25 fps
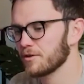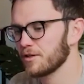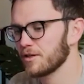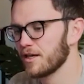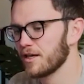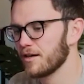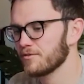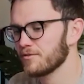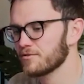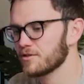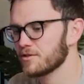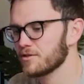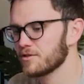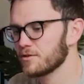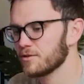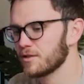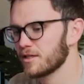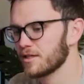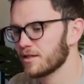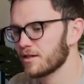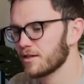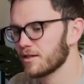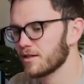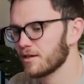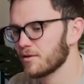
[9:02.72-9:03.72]
really have to do
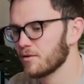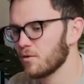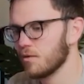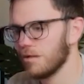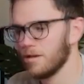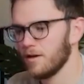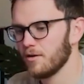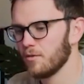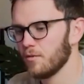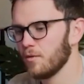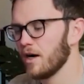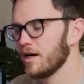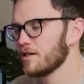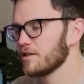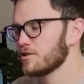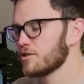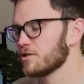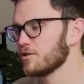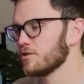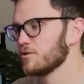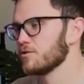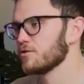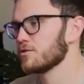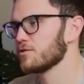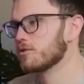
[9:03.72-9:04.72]
anything. Why
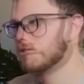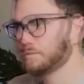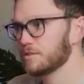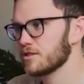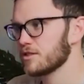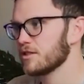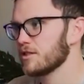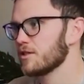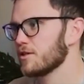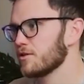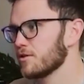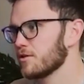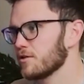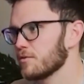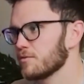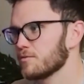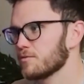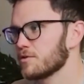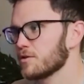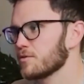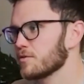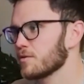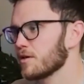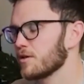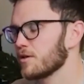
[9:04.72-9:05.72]
choose continue
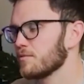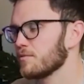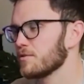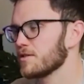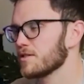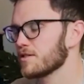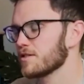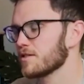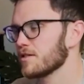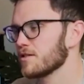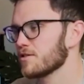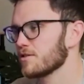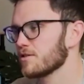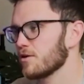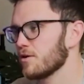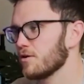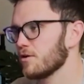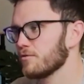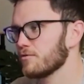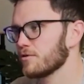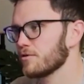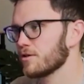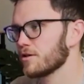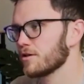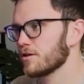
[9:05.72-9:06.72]
to run the business
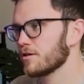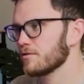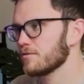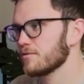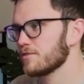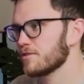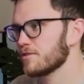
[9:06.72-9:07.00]
over